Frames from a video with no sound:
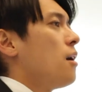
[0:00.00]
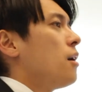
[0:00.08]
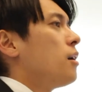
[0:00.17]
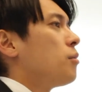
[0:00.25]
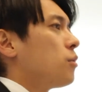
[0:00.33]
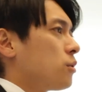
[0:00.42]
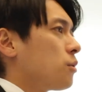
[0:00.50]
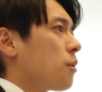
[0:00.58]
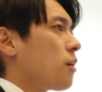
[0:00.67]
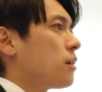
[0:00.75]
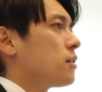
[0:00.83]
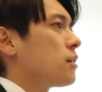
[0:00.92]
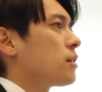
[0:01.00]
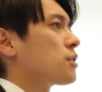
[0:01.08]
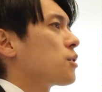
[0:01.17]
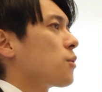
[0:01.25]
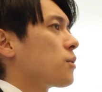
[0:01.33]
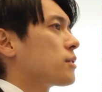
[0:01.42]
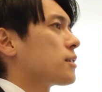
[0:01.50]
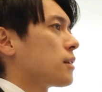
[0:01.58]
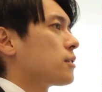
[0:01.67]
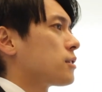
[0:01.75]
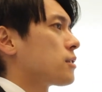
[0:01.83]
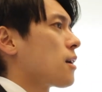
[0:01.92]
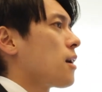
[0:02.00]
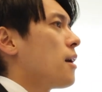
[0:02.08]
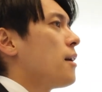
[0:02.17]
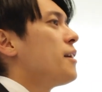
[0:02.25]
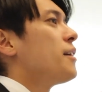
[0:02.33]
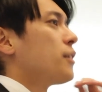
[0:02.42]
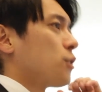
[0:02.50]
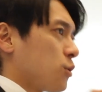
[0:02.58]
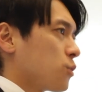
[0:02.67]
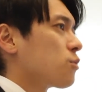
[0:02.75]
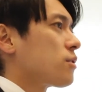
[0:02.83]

and foremost committed to real-life responsibilities as a